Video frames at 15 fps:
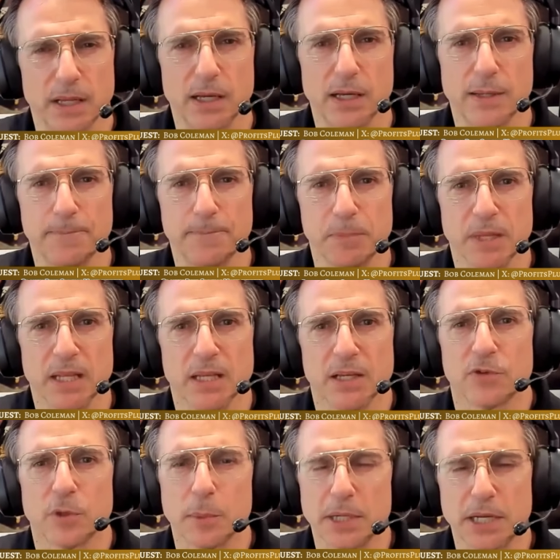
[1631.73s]

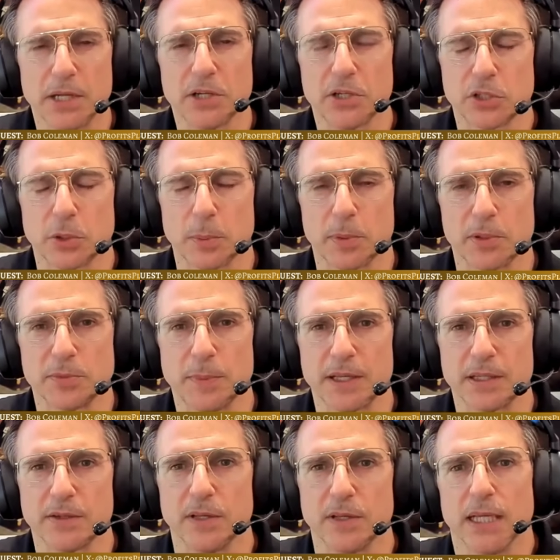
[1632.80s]
From an industry
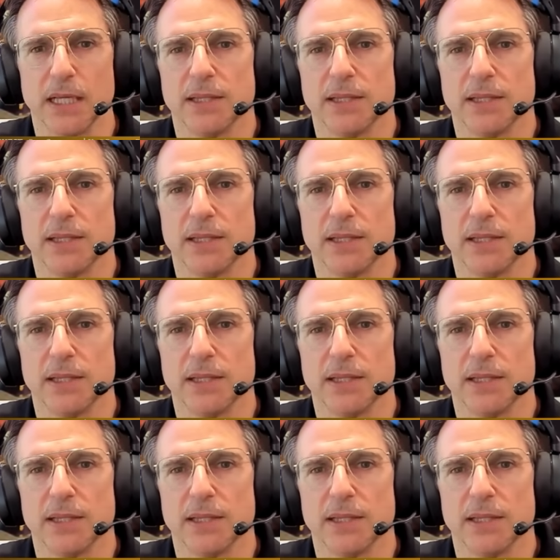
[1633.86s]
perspective,